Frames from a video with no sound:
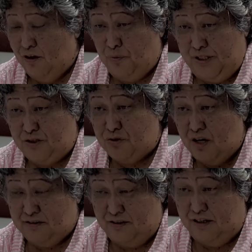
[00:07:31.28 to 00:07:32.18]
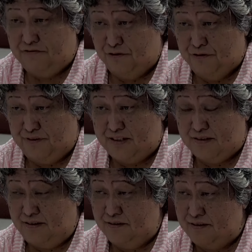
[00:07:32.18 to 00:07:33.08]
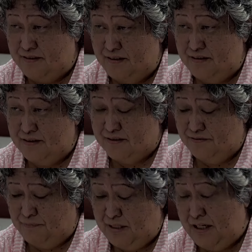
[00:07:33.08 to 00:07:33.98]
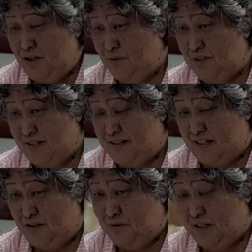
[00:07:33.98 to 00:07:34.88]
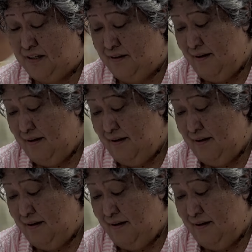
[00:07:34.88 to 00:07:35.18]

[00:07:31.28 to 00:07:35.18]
wheat stroganoff over it. So there's many uses that you can